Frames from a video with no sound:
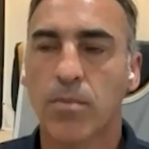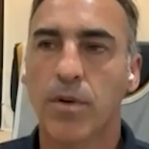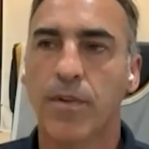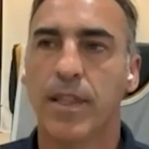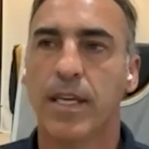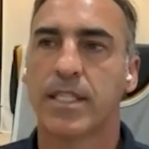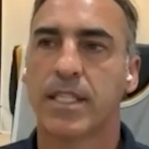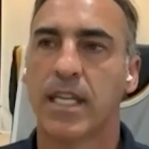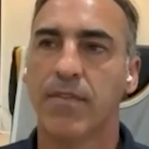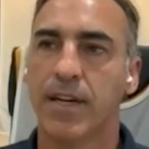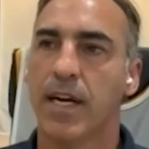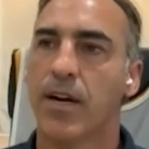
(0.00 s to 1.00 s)
move is that
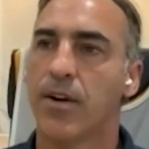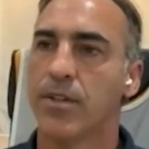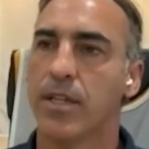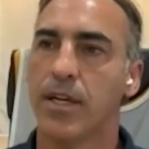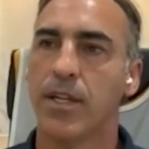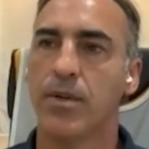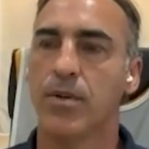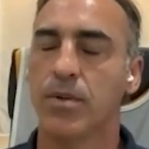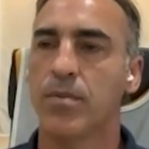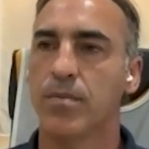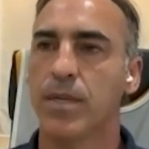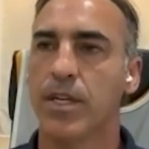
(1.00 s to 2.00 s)
7-iron that
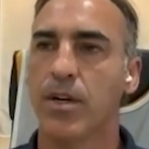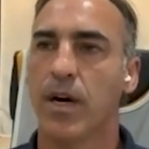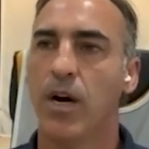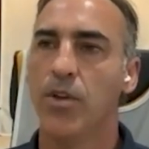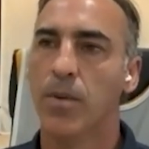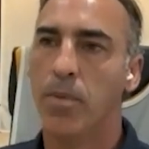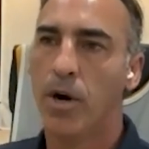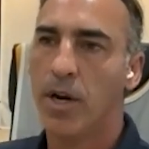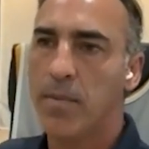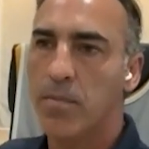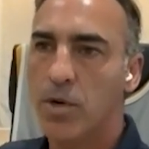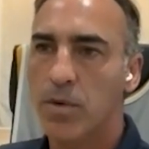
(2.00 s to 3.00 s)
you how your
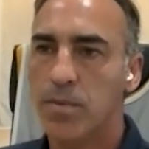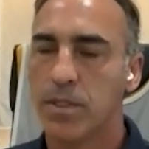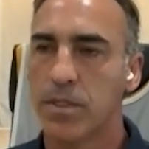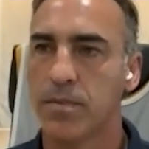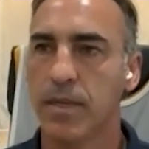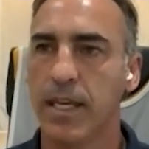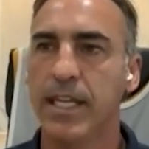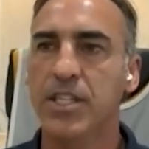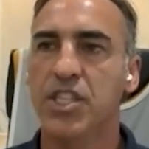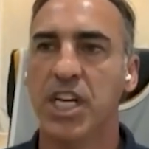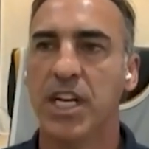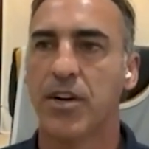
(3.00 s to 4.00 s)
body moves
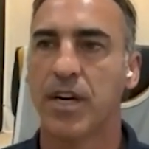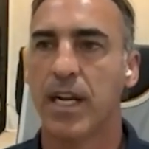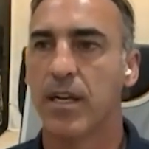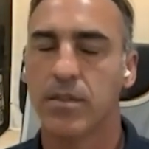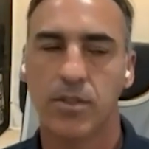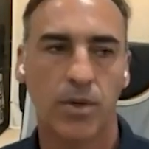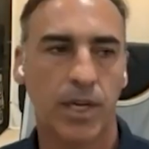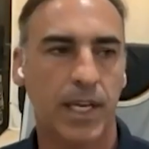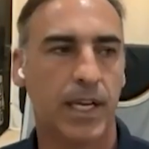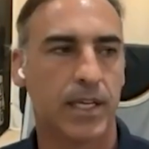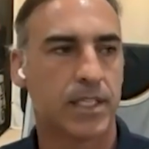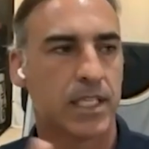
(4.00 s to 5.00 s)
in general to
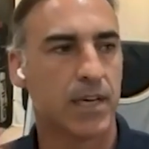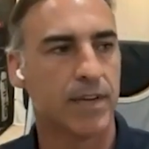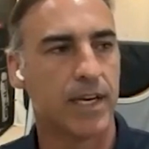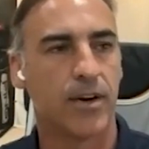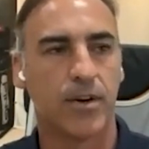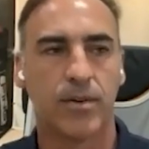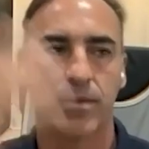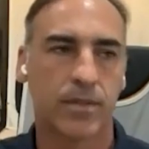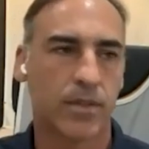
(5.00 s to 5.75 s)
hit a 7-iron,